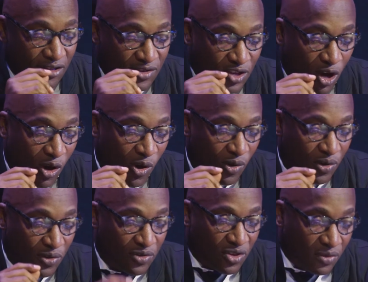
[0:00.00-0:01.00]

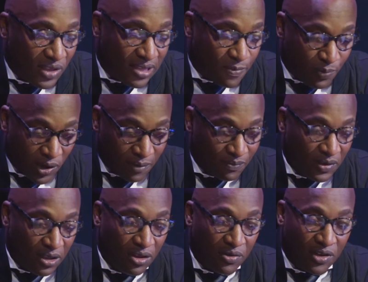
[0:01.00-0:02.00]
So this book,
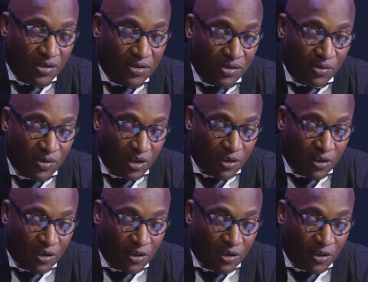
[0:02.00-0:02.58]
you just